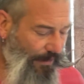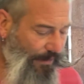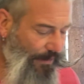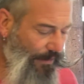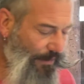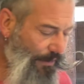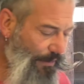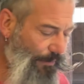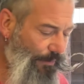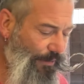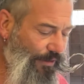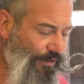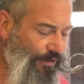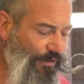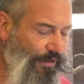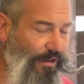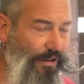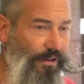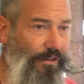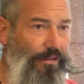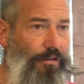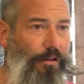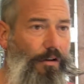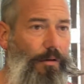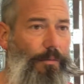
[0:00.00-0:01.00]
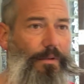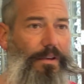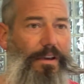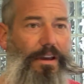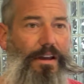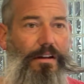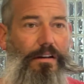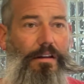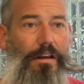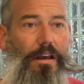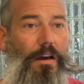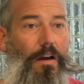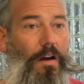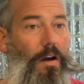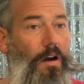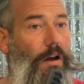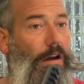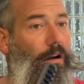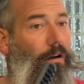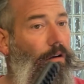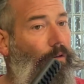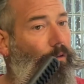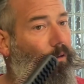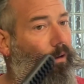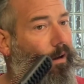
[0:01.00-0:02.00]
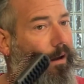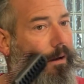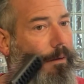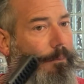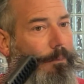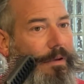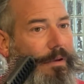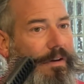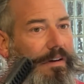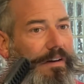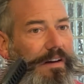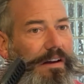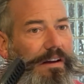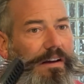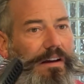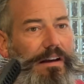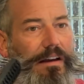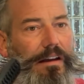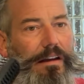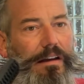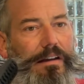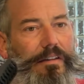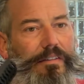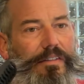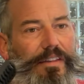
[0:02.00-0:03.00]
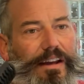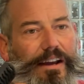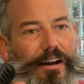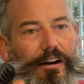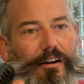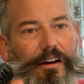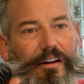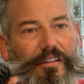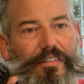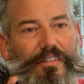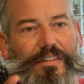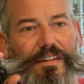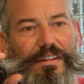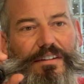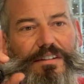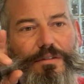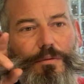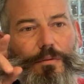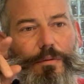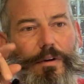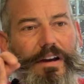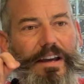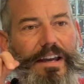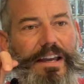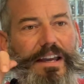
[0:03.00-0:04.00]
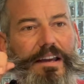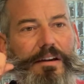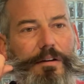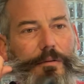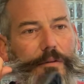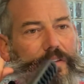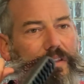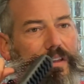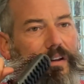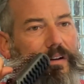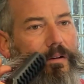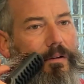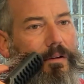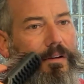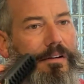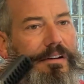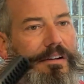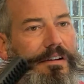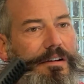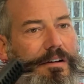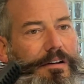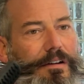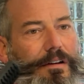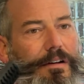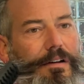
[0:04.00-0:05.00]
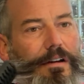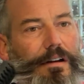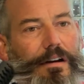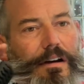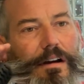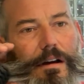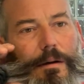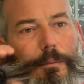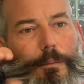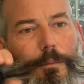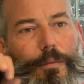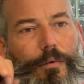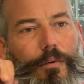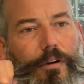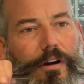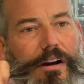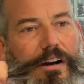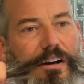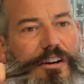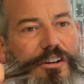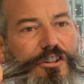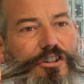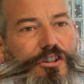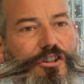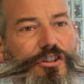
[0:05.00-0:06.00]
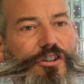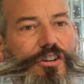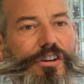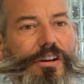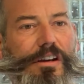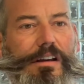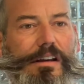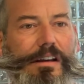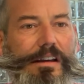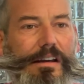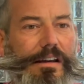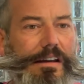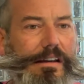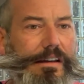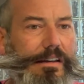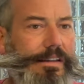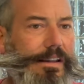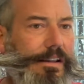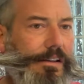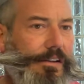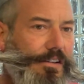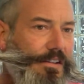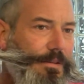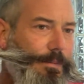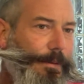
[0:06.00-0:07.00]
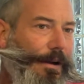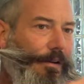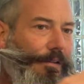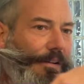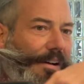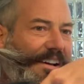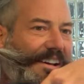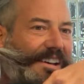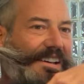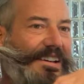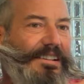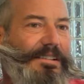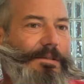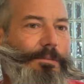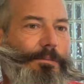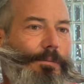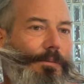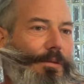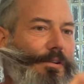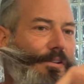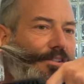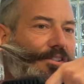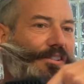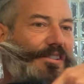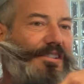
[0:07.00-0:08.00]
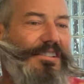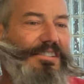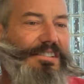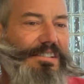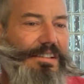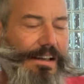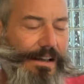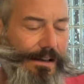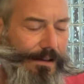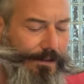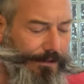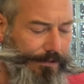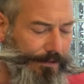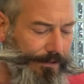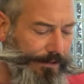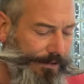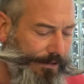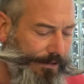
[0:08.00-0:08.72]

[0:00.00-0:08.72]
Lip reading: Let me show you. Normally I'd grab the hair out this way with a brush, That looks about right. Push this down.